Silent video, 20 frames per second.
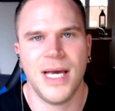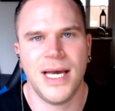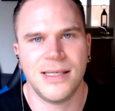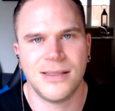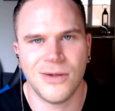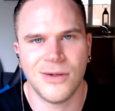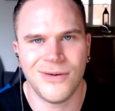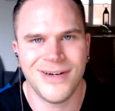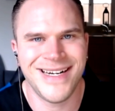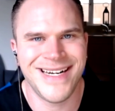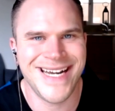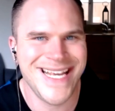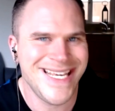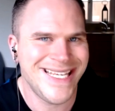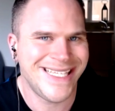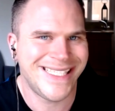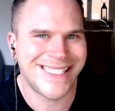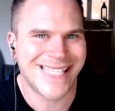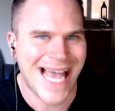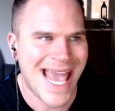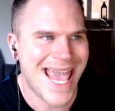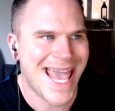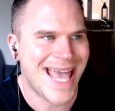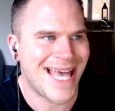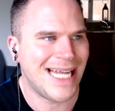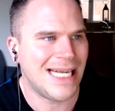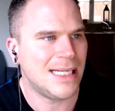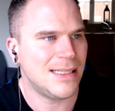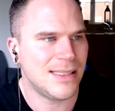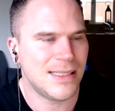It's not
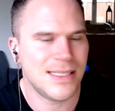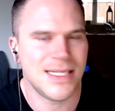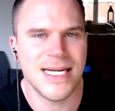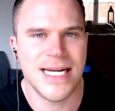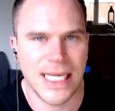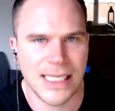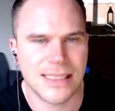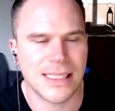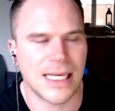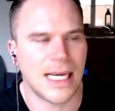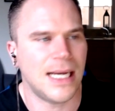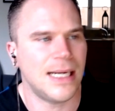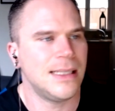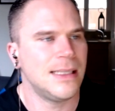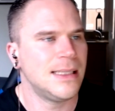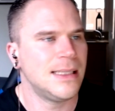Nissan, it's Nissan.